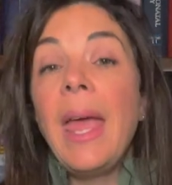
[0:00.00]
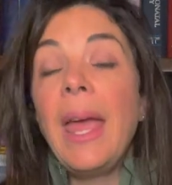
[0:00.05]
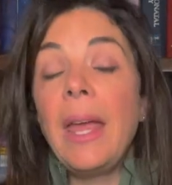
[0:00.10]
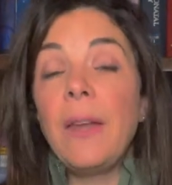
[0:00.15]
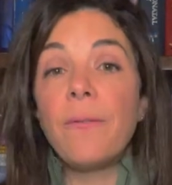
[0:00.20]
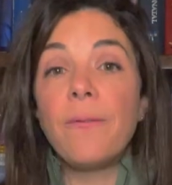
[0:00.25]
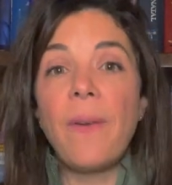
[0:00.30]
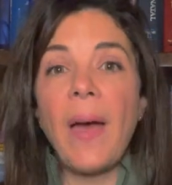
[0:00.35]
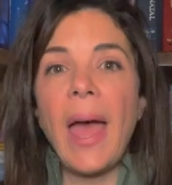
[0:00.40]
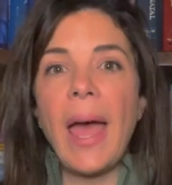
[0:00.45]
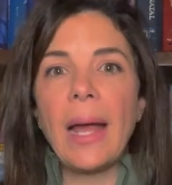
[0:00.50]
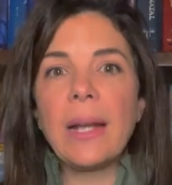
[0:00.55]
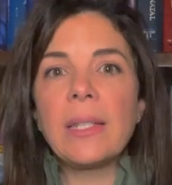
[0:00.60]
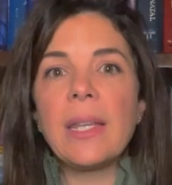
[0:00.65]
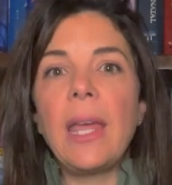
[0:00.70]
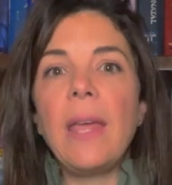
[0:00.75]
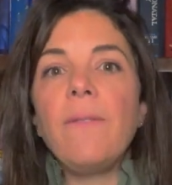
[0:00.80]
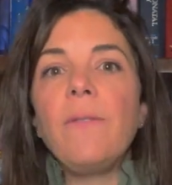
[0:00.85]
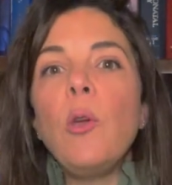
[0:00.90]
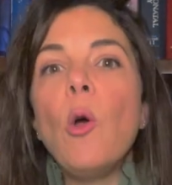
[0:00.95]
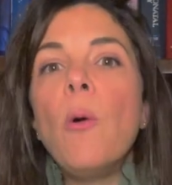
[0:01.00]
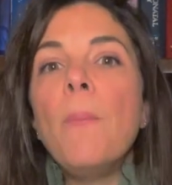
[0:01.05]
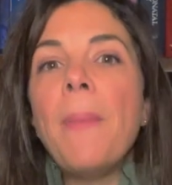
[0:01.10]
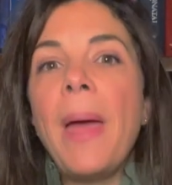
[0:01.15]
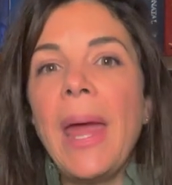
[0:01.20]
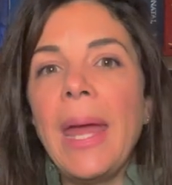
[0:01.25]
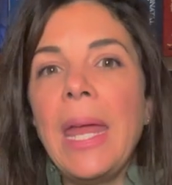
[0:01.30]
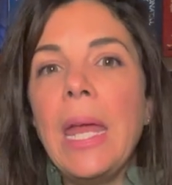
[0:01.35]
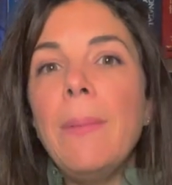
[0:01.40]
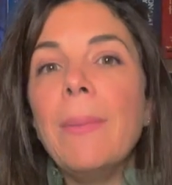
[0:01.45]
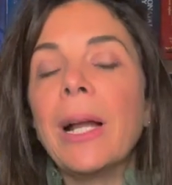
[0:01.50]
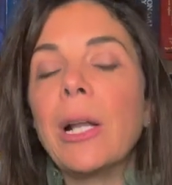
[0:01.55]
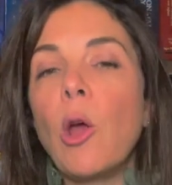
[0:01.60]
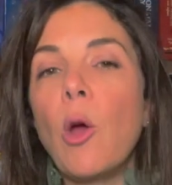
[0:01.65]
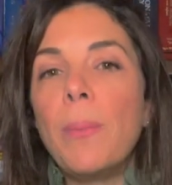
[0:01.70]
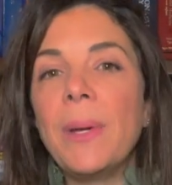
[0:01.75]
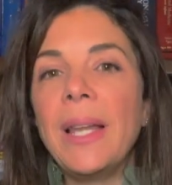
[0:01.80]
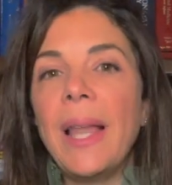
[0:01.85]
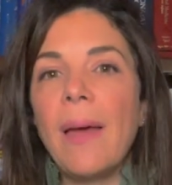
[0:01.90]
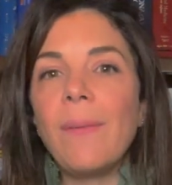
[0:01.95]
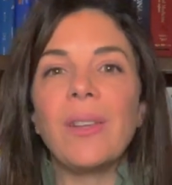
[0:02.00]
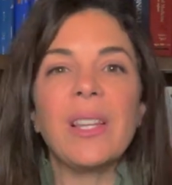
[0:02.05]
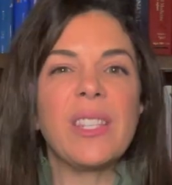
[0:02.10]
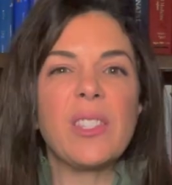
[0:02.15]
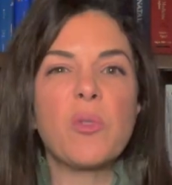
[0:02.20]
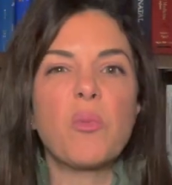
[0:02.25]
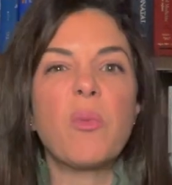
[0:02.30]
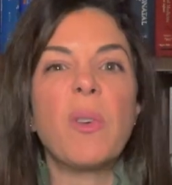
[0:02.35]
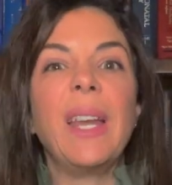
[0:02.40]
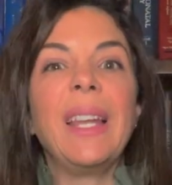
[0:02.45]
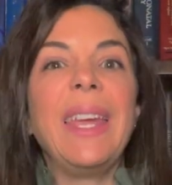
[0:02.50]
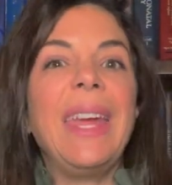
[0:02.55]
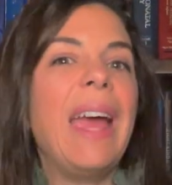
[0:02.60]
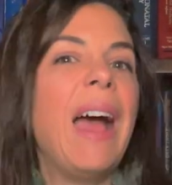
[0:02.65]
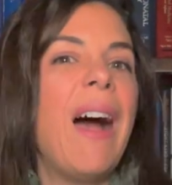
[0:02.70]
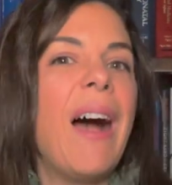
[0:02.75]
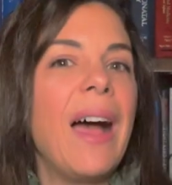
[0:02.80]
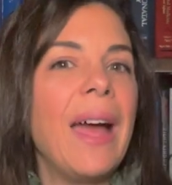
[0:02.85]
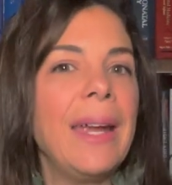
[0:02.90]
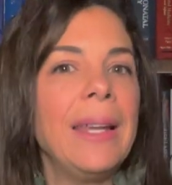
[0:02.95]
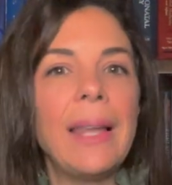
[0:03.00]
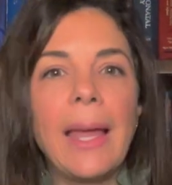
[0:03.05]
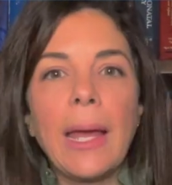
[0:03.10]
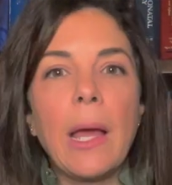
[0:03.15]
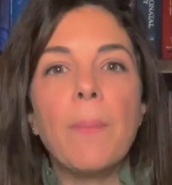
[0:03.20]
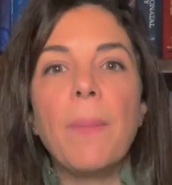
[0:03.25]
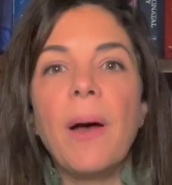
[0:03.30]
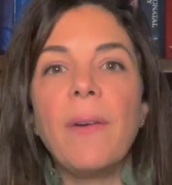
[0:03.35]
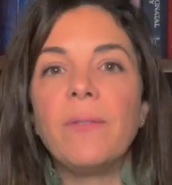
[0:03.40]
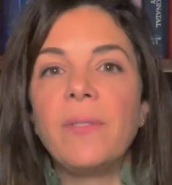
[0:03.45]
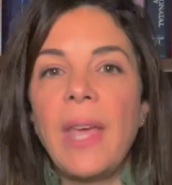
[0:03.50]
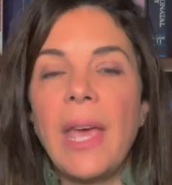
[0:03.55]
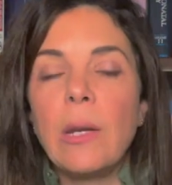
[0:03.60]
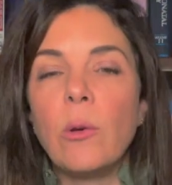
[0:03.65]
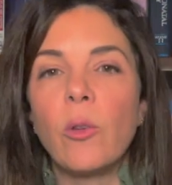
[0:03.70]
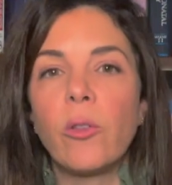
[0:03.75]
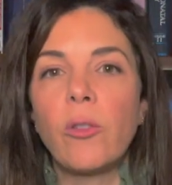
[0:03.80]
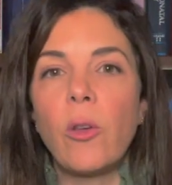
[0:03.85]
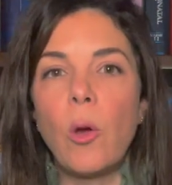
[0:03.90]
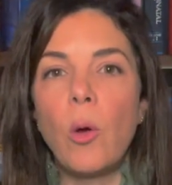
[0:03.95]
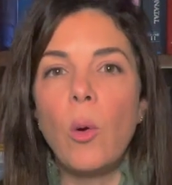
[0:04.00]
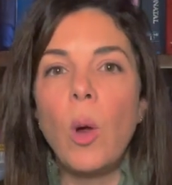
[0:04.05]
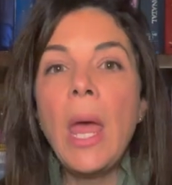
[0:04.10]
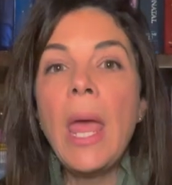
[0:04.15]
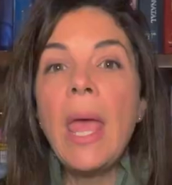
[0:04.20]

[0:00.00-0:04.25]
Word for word: In fact, if your methemoglobin level is really high, like above 10 or so,